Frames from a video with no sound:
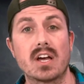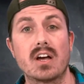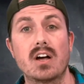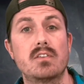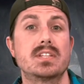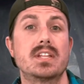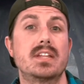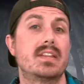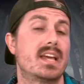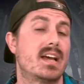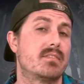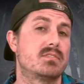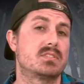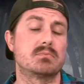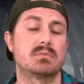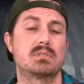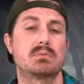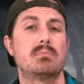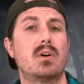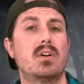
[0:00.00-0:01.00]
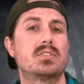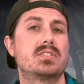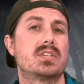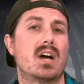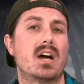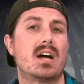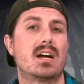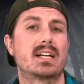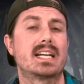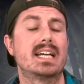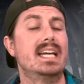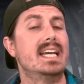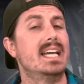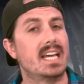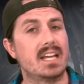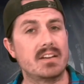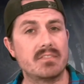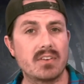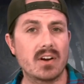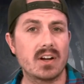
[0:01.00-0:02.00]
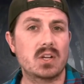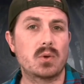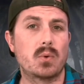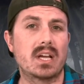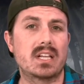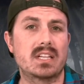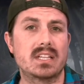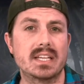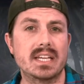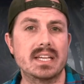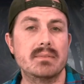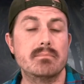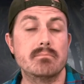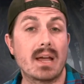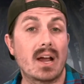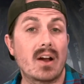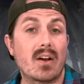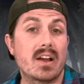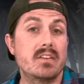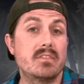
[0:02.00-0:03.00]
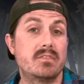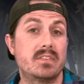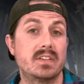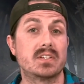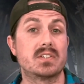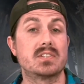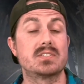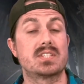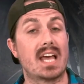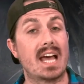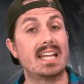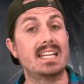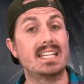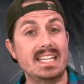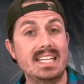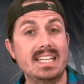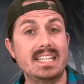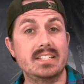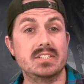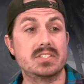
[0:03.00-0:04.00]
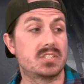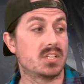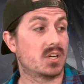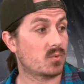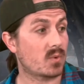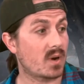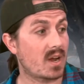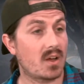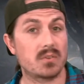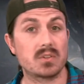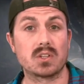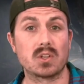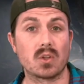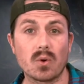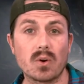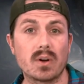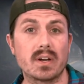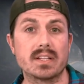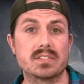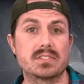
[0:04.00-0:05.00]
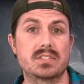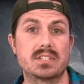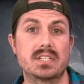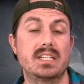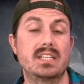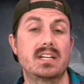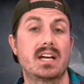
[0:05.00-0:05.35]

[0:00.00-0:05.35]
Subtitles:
and then they have some small talk, and very quickly, Mary feels at ease around Lawrence. He